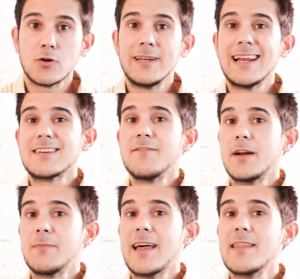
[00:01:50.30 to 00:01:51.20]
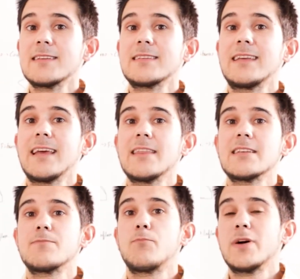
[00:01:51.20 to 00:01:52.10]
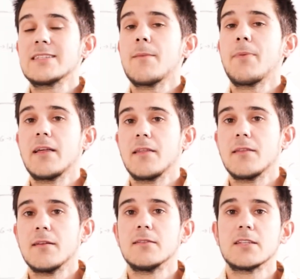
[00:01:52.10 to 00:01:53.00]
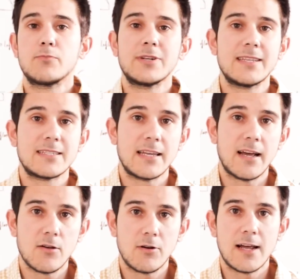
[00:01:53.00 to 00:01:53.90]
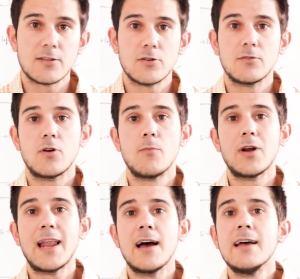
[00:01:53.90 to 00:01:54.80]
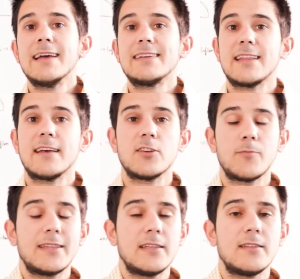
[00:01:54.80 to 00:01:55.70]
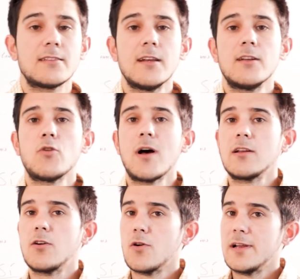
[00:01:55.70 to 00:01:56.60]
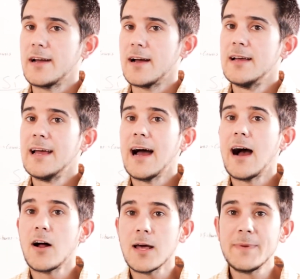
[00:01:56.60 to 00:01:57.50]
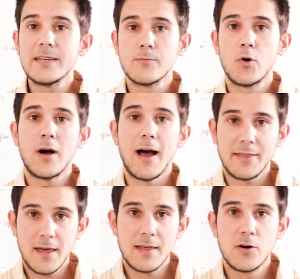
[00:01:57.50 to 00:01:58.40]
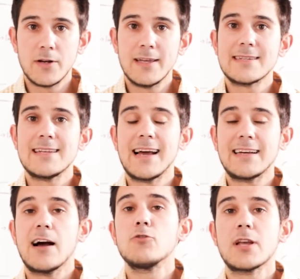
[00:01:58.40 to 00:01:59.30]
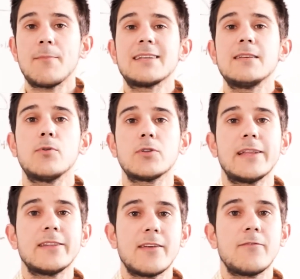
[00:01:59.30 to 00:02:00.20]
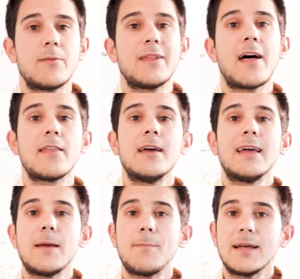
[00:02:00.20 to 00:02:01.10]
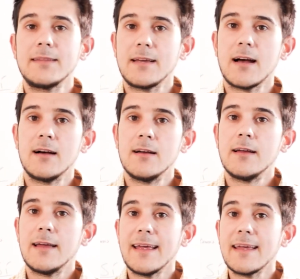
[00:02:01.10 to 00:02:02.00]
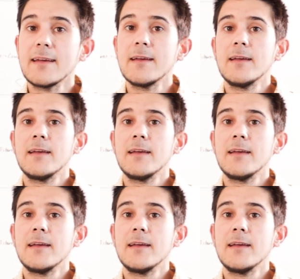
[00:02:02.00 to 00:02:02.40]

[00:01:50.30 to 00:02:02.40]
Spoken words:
that appear after that fatty liver, like non-alcoholic steatohepatitis. Right now, today, it is the most important cause of liver disease in